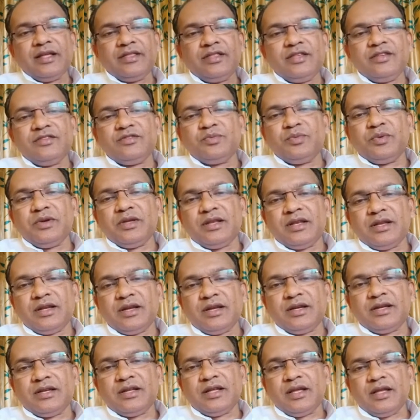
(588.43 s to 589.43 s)
This
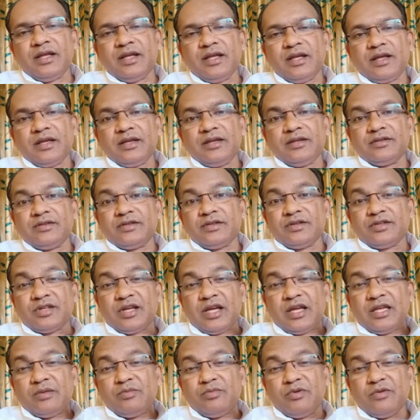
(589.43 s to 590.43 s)
period is the
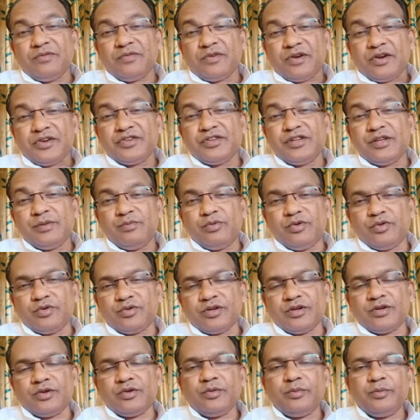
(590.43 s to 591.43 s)
time of
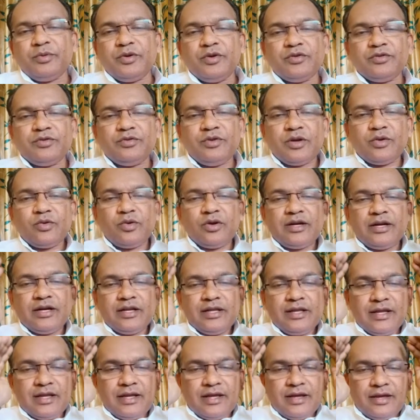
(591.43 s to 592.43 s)
contribution, you know, because you are
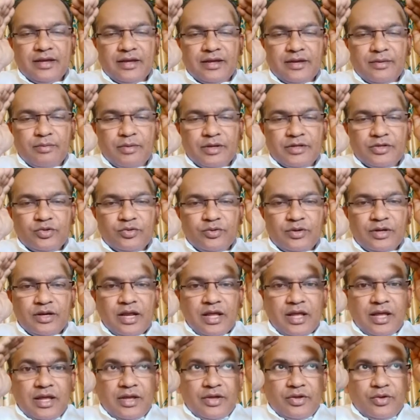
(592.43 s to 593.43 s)
already in mature,
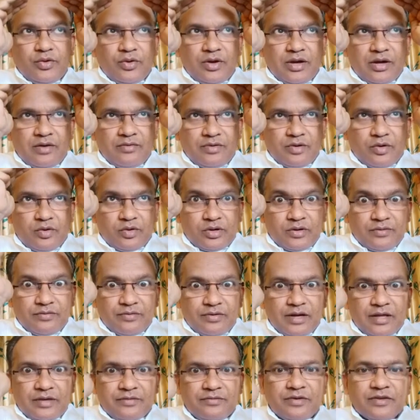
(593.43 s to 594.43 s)
you have a lot
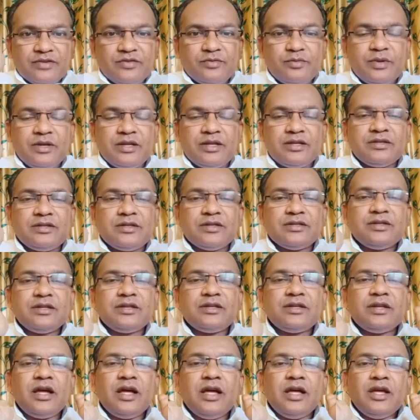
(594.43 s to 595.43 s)
of life experience,
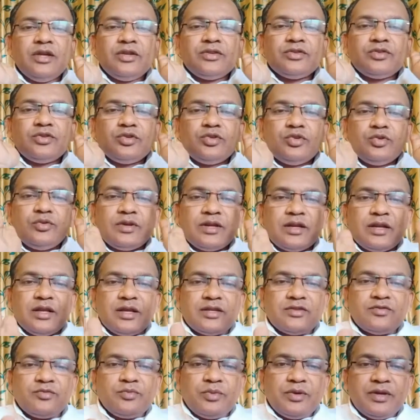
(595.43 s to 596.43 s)
etc. So your
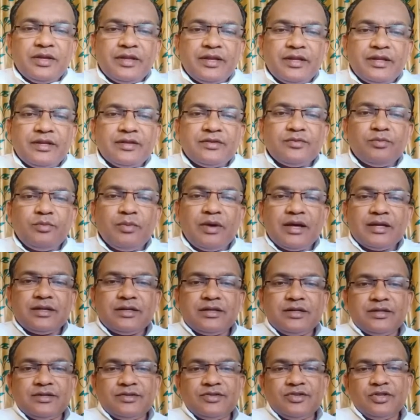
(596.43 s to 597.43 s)
experience
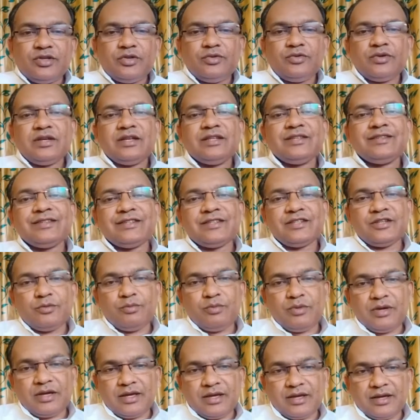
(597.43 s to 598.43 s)
matters in your
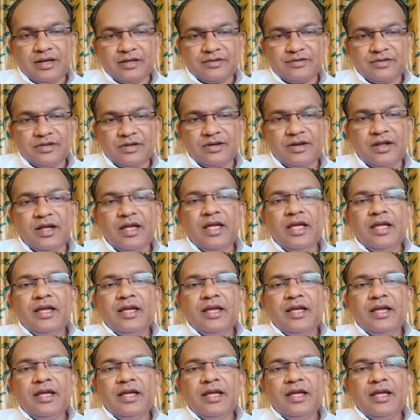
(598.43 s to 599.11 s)
decision making, etc.